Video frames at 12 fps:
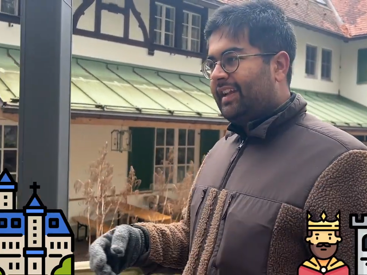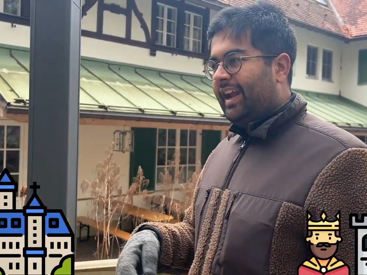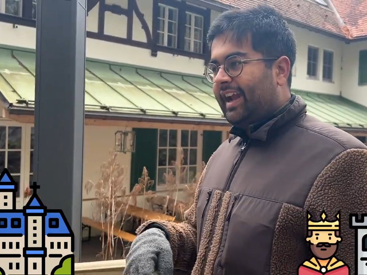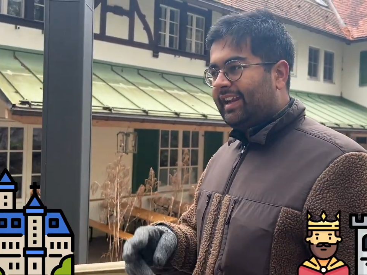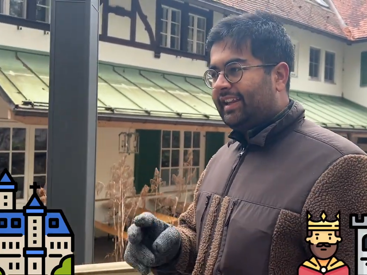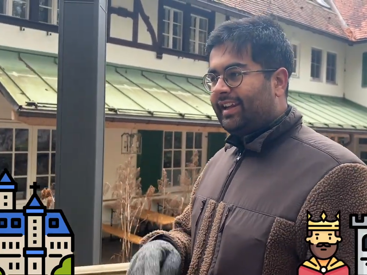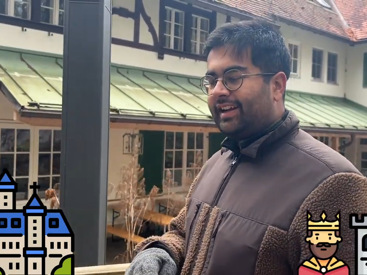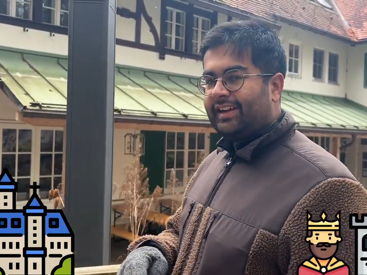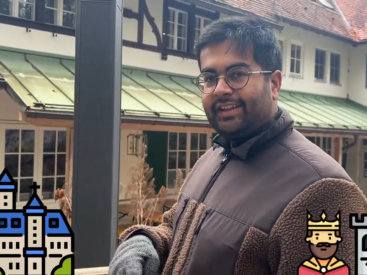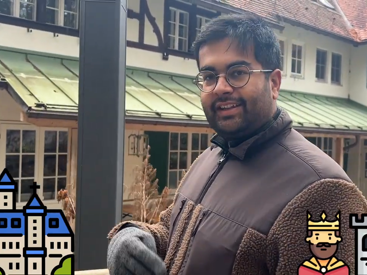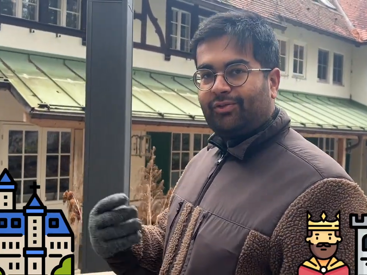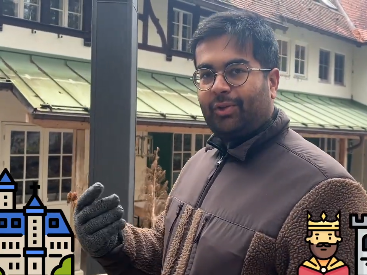And there,
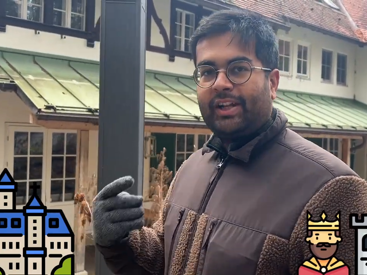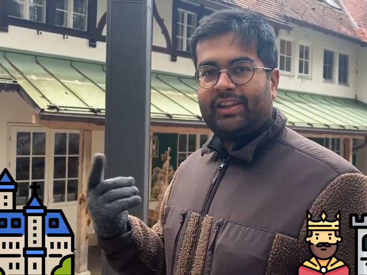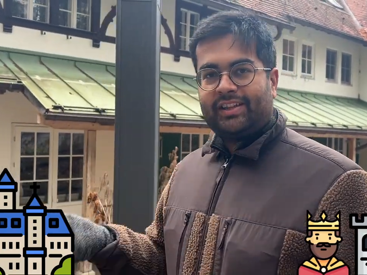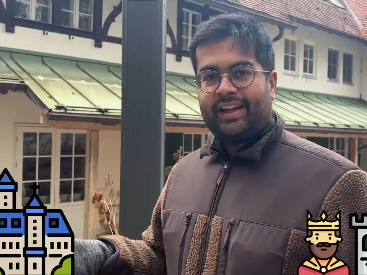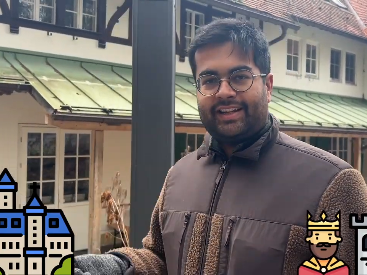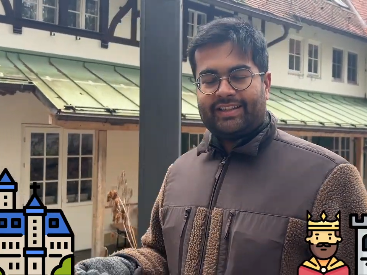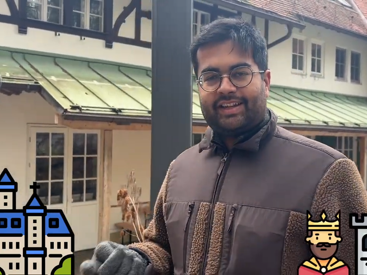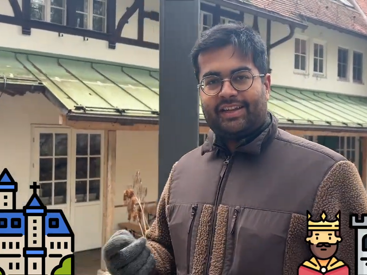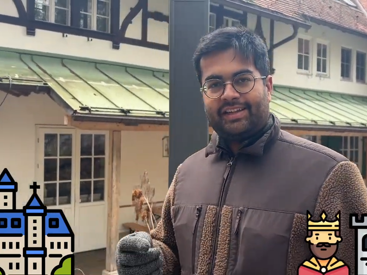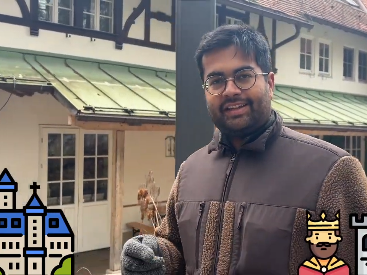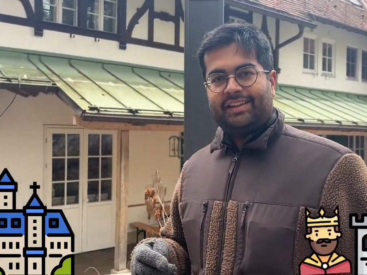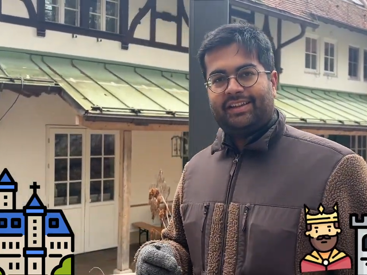right the next day,
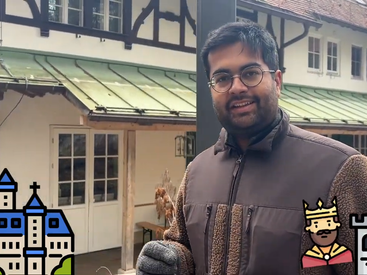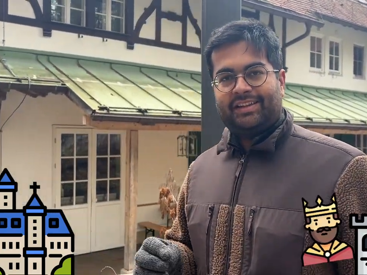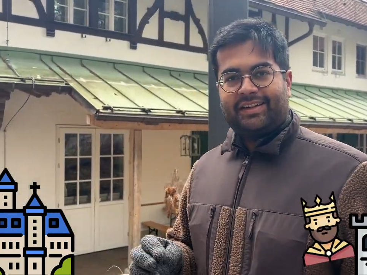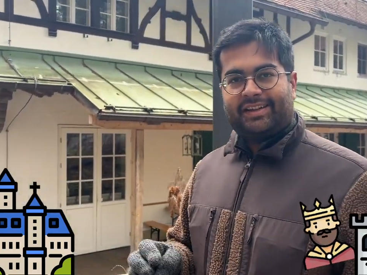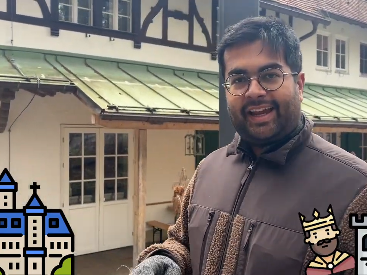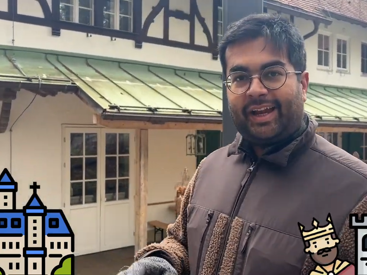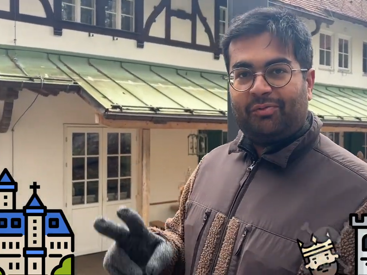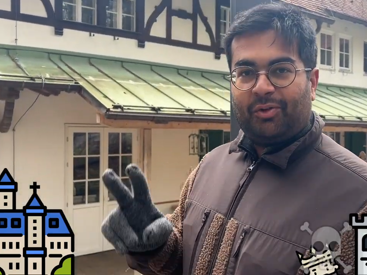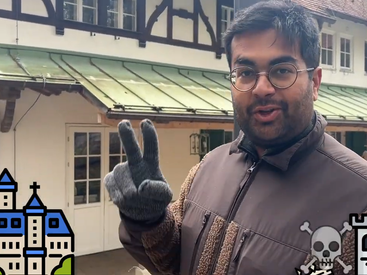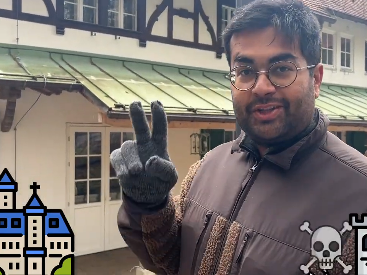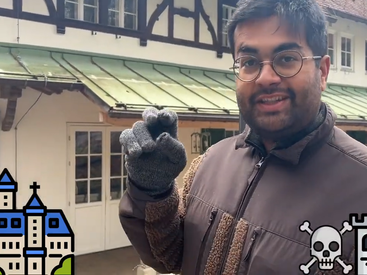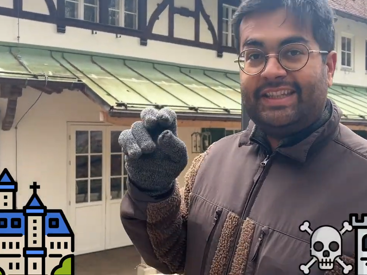the king
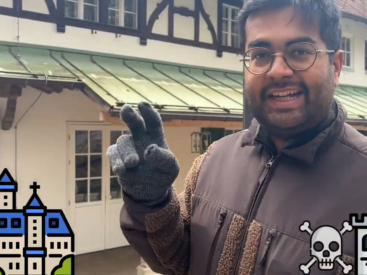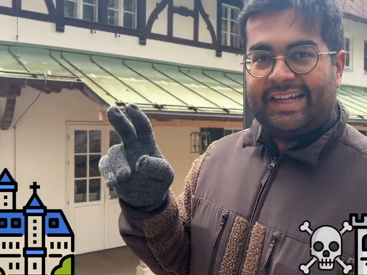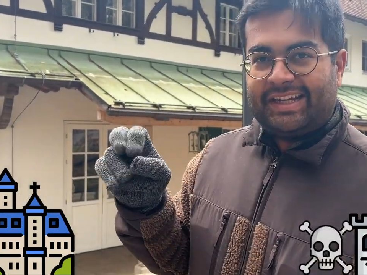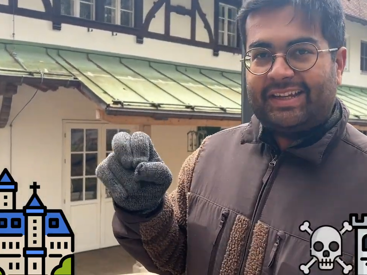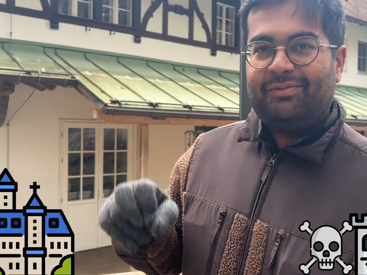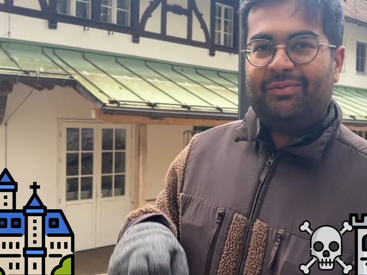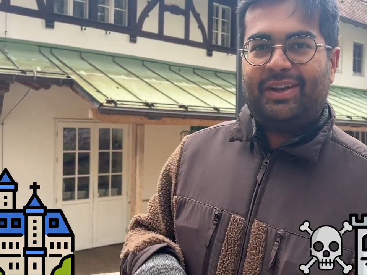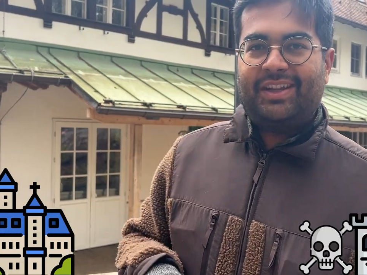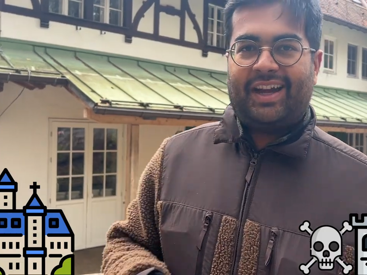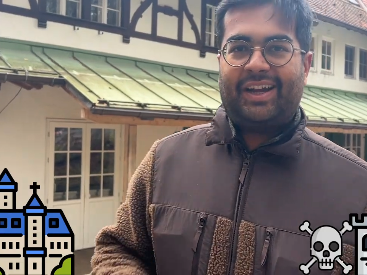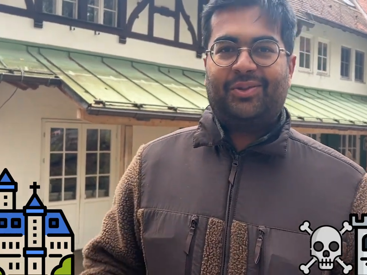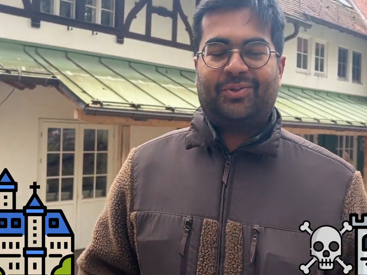was dead with
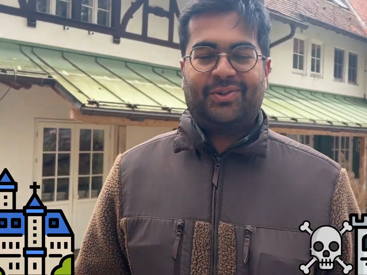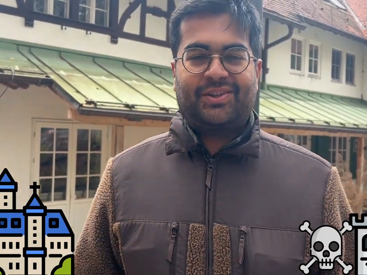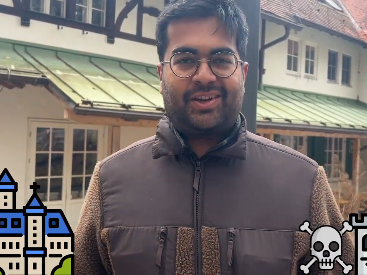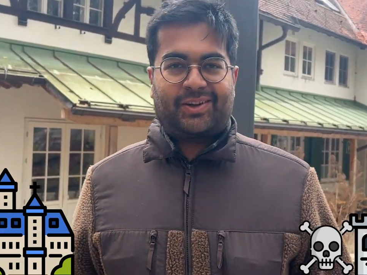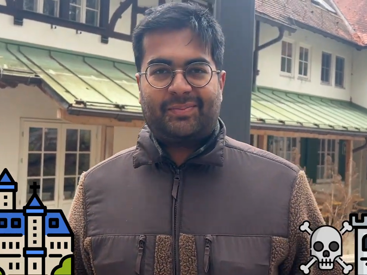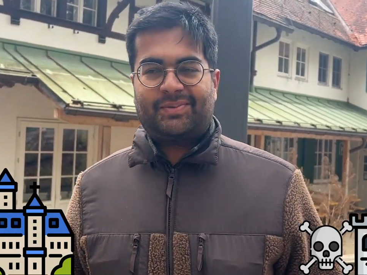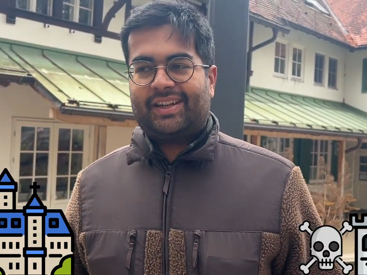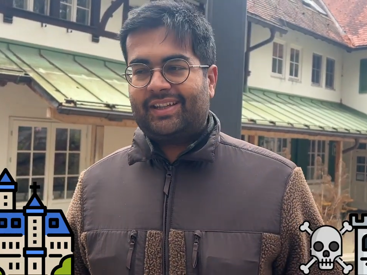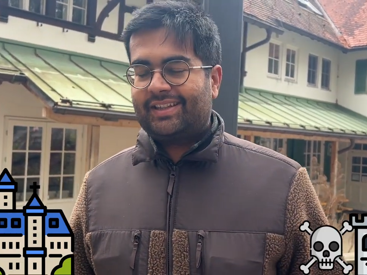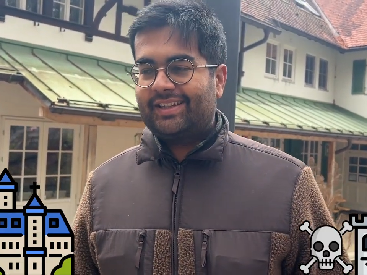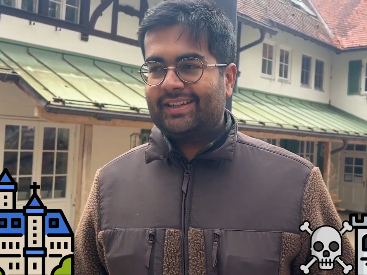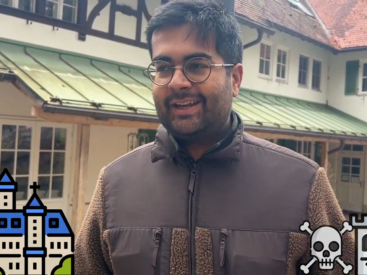unknown
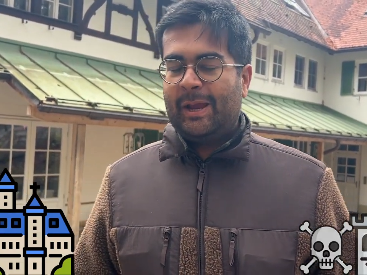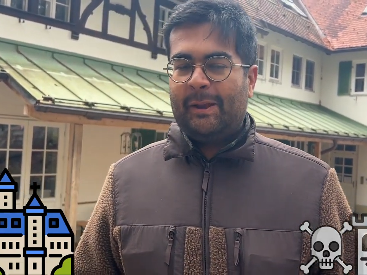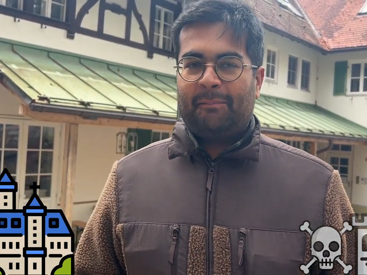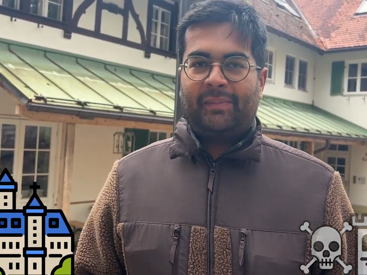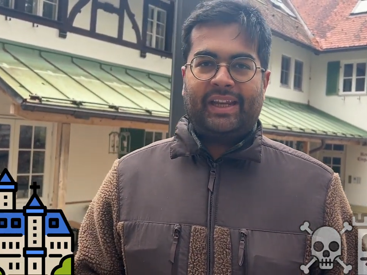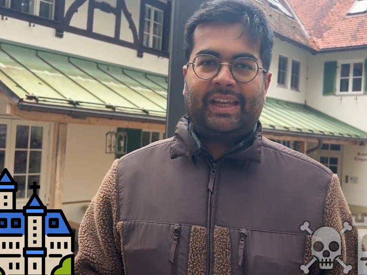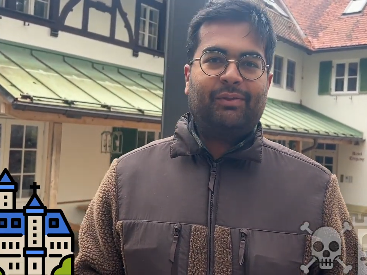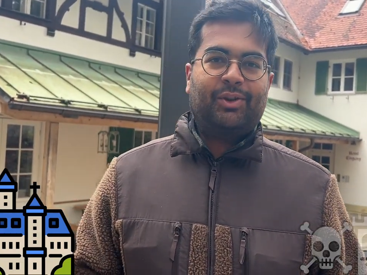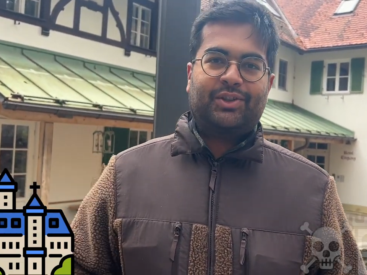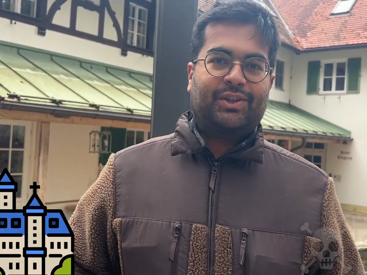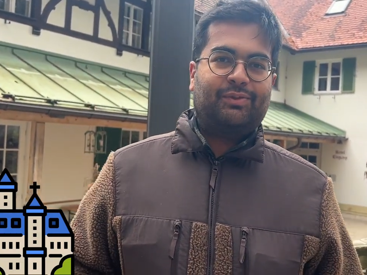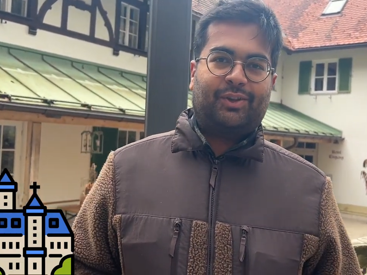circumstances, and he was
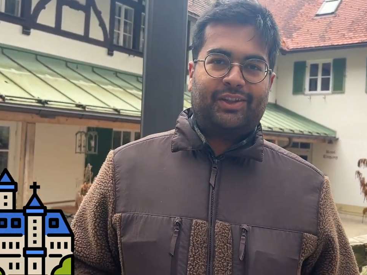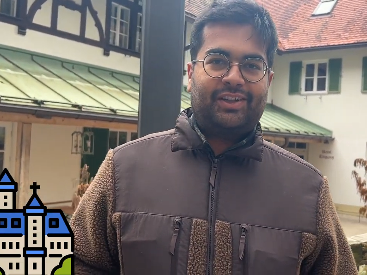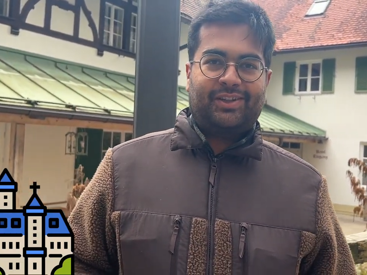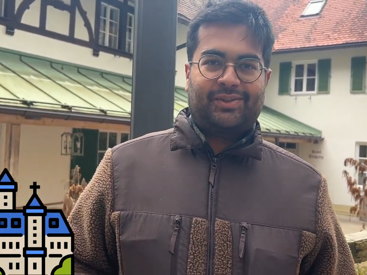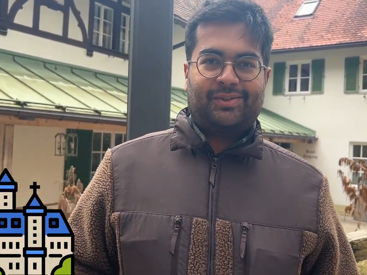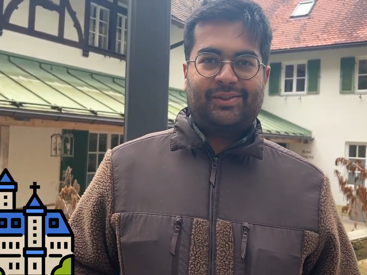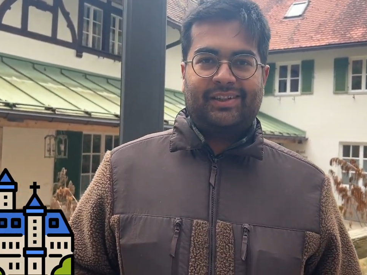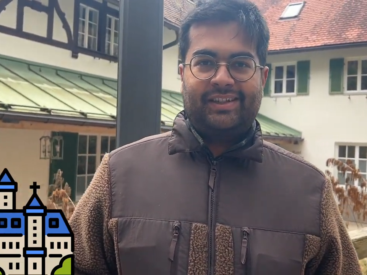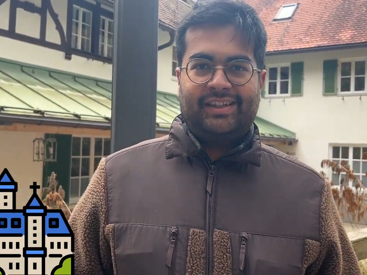just 40 years old.